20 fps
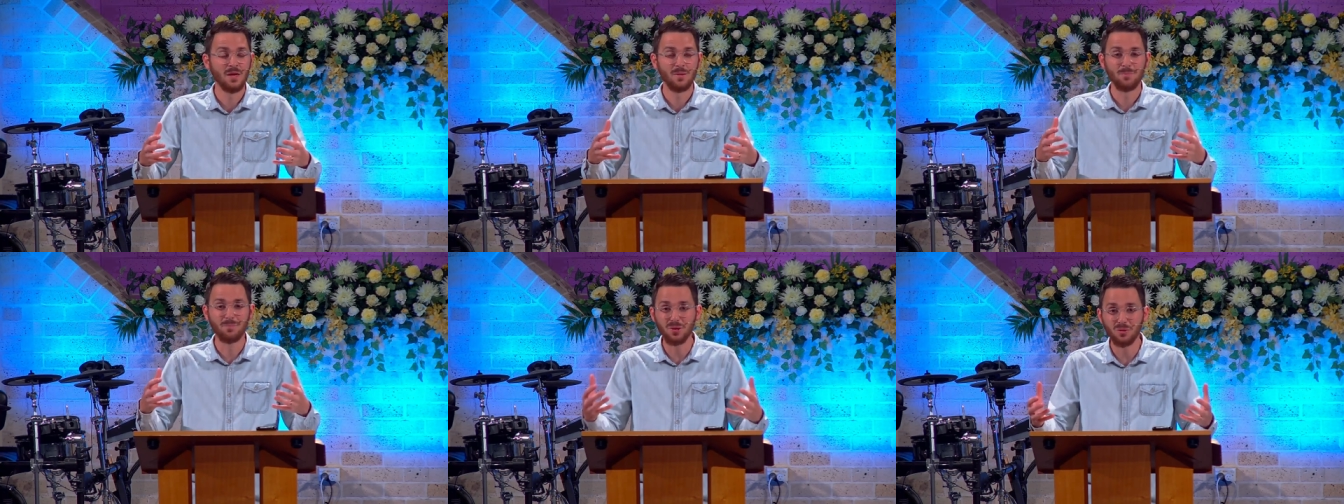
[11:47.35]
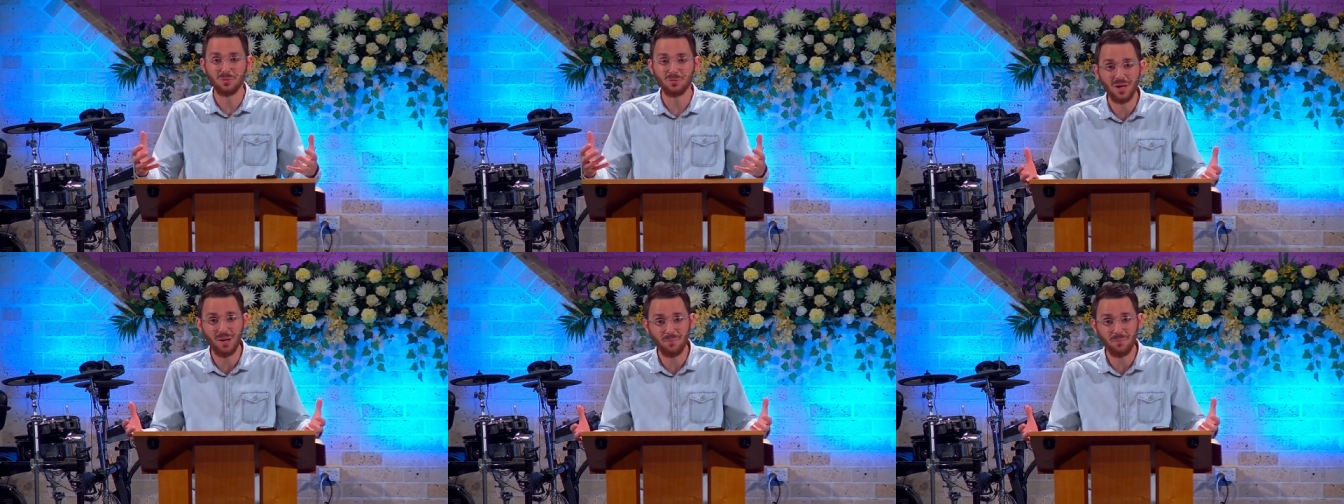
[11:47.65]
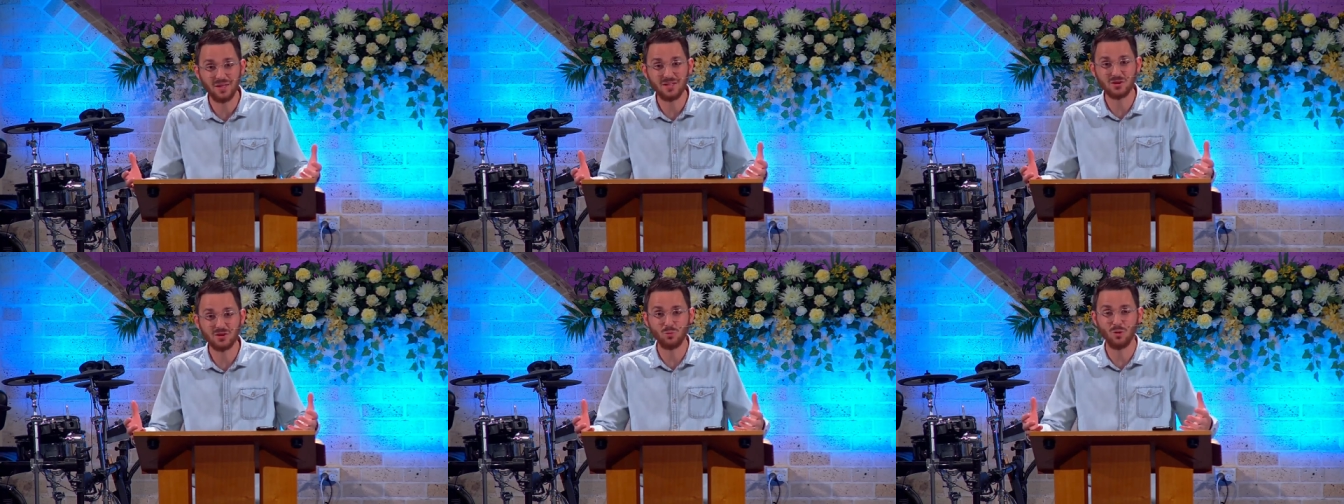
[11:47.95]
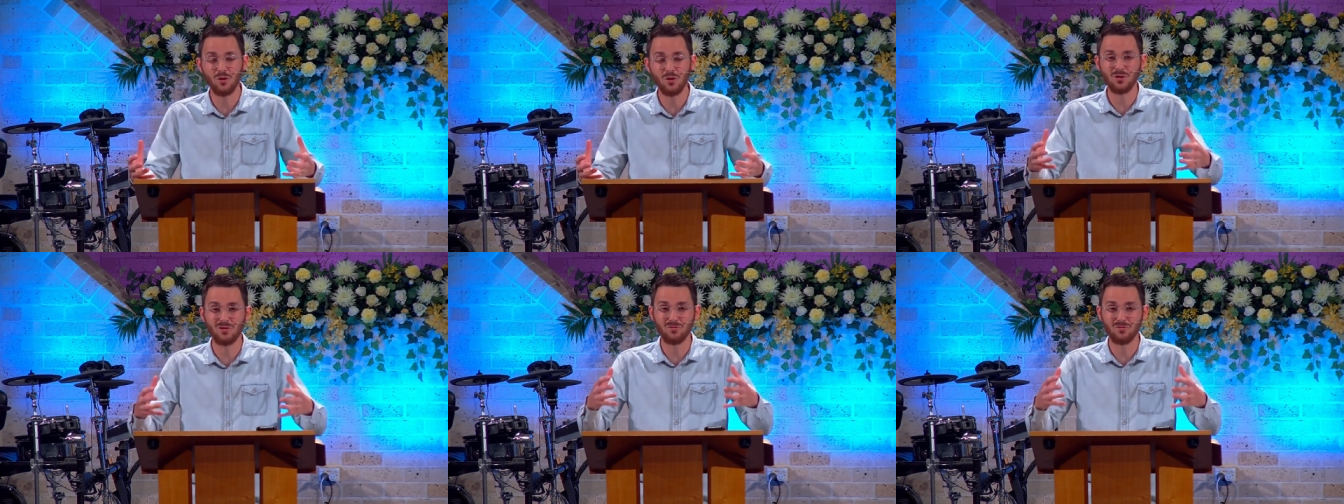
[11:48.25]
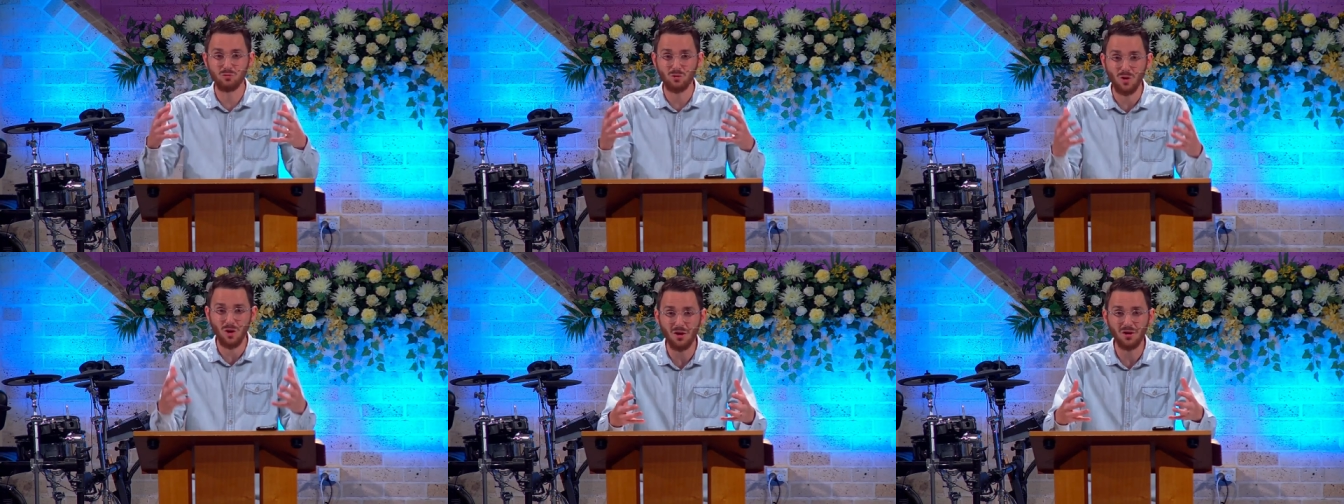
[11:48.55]
build up this world of
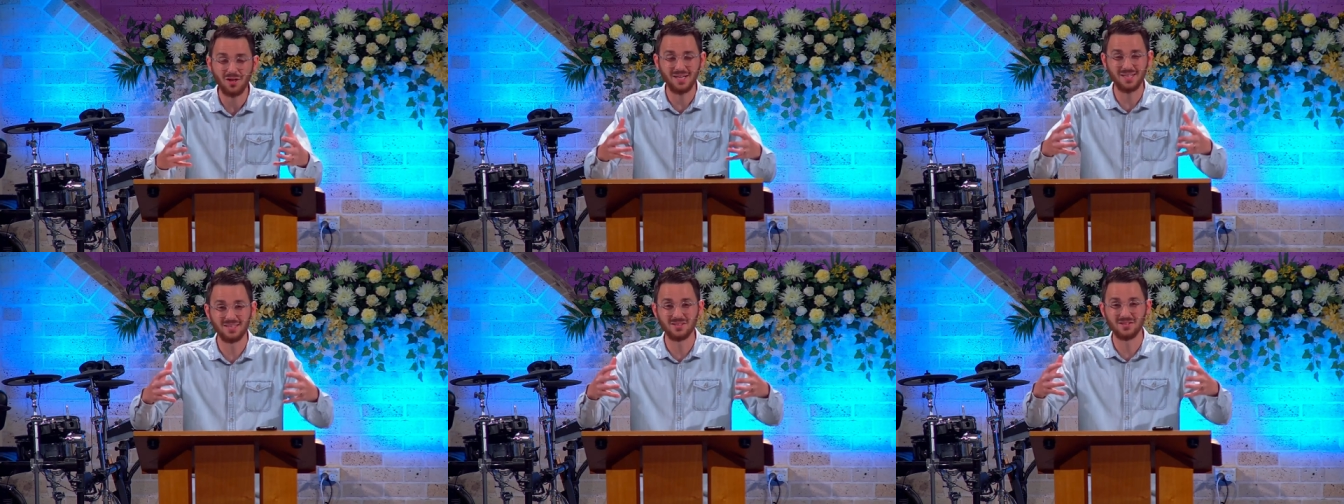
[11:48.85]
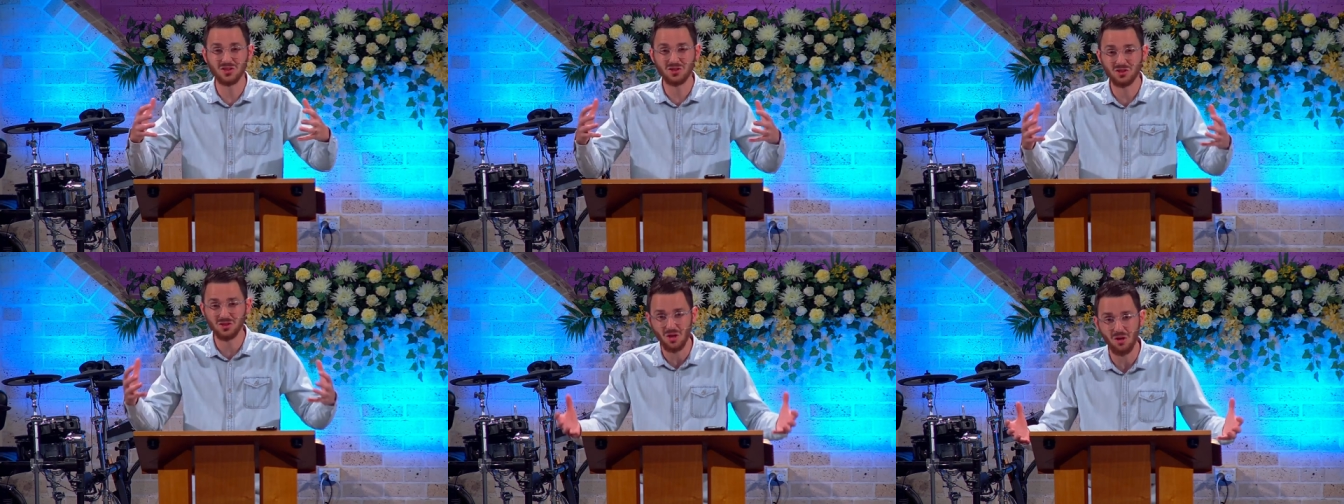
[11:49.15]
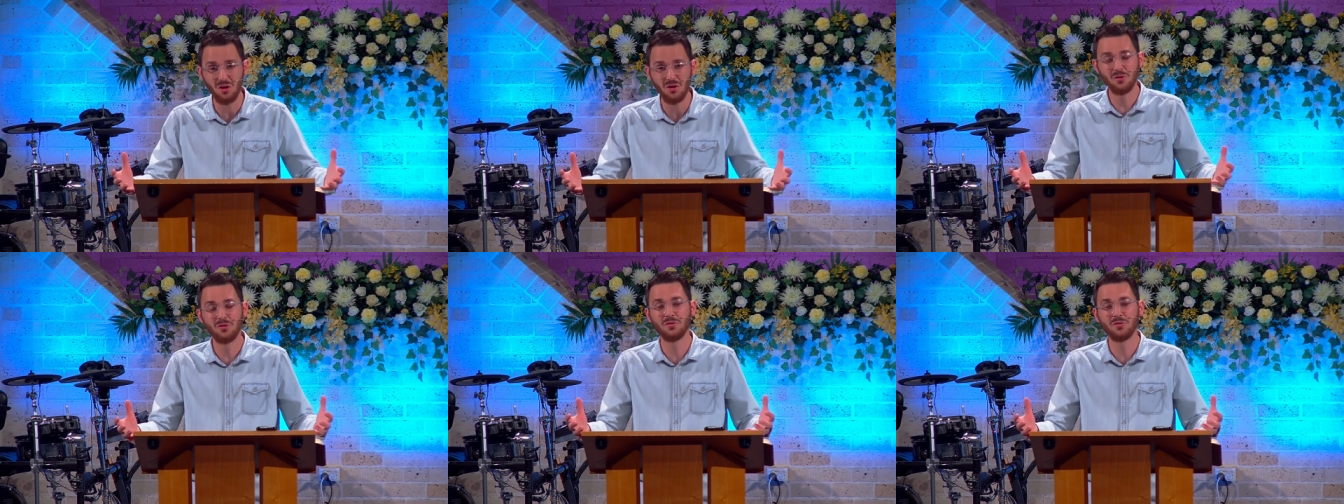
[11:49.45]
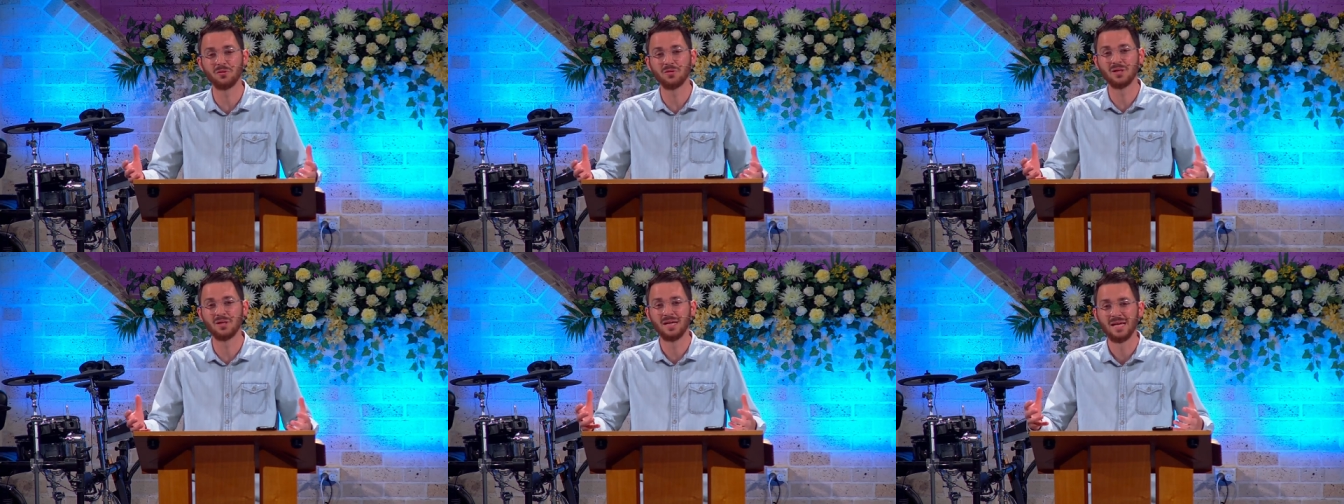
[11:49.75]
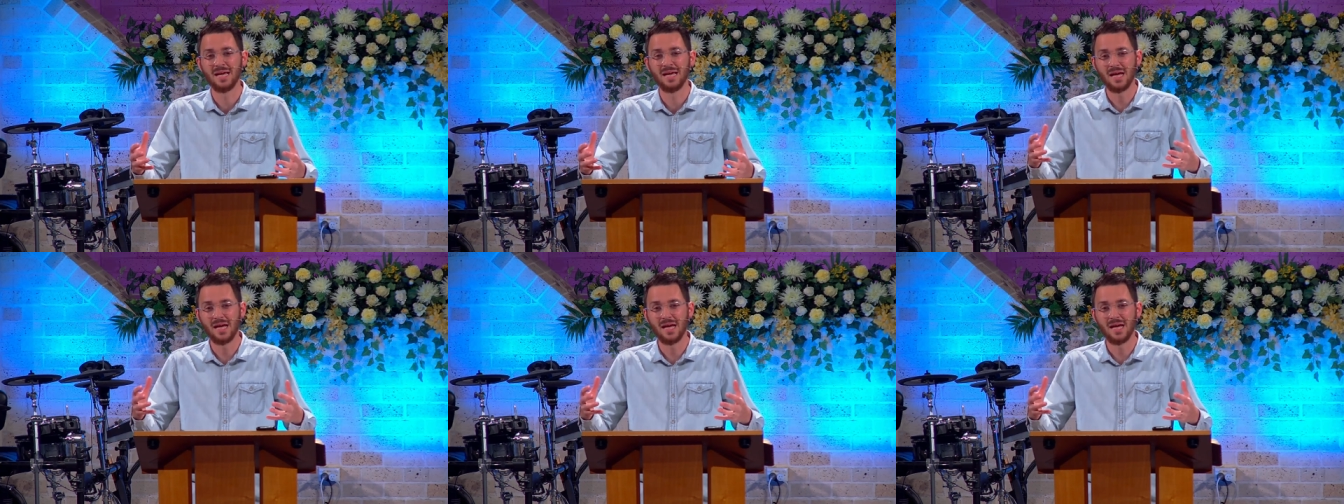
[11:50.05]
rock and stone